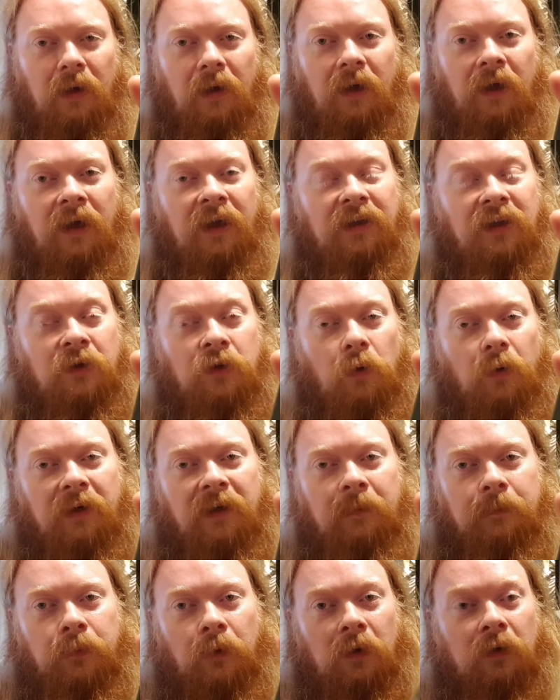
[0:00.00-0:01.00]

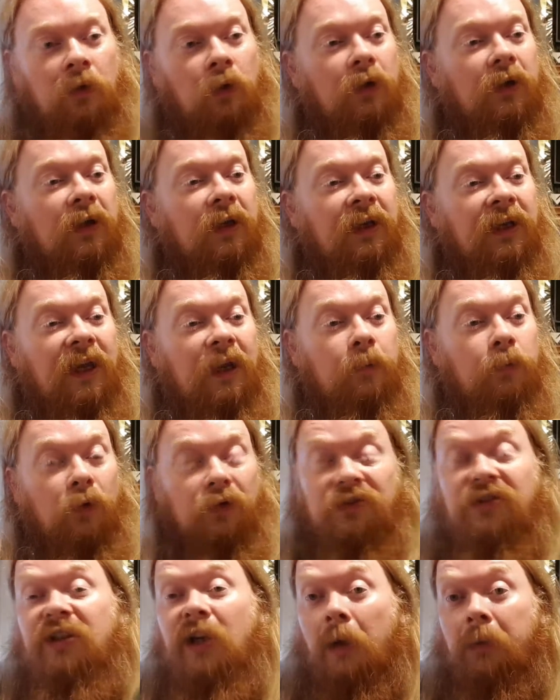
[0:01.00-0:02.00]
Annoying, but luckily it
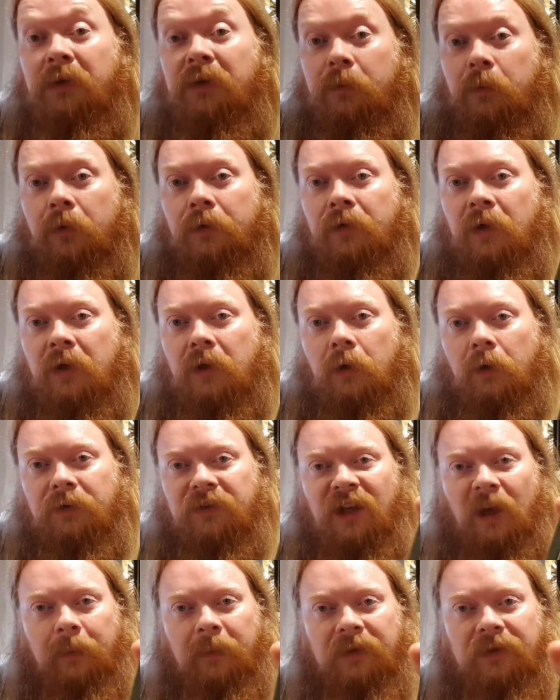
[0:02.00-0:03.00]
was the only one that
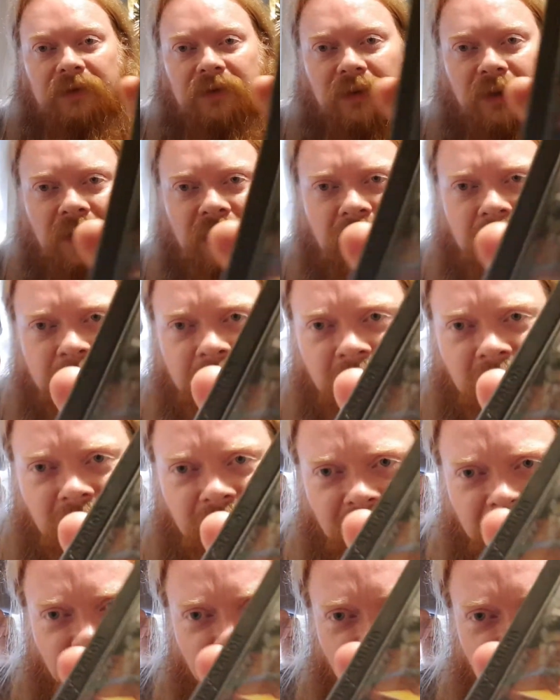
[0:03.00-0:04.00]
got damaged. I mean,
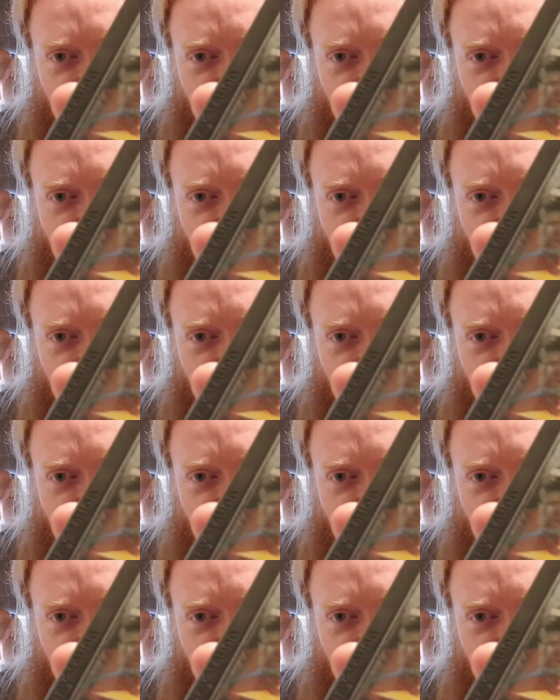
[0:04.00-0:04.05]
look at it.